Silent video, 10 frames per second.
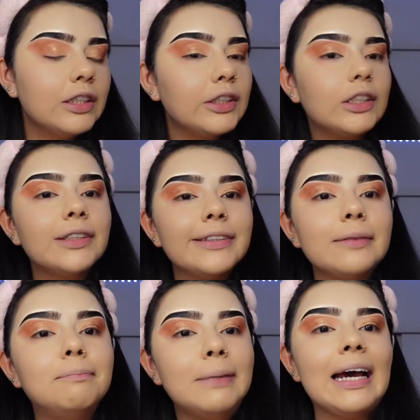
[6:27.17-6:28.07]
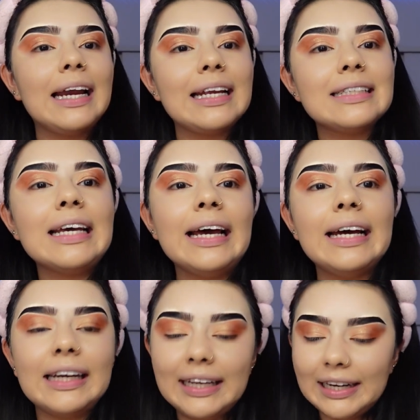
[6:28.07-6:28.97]
All the baddies
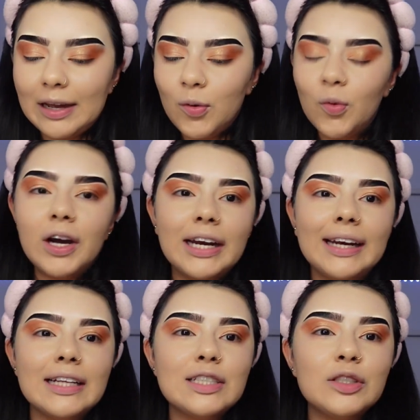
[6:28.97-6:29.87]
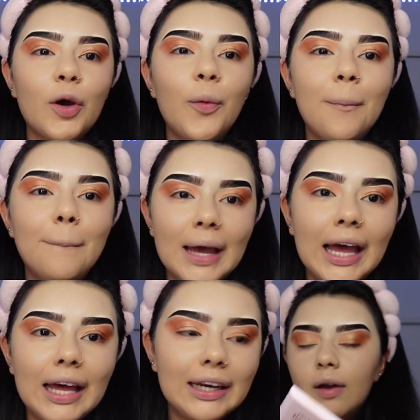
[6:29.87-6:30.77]
had it and I wanted it so bad.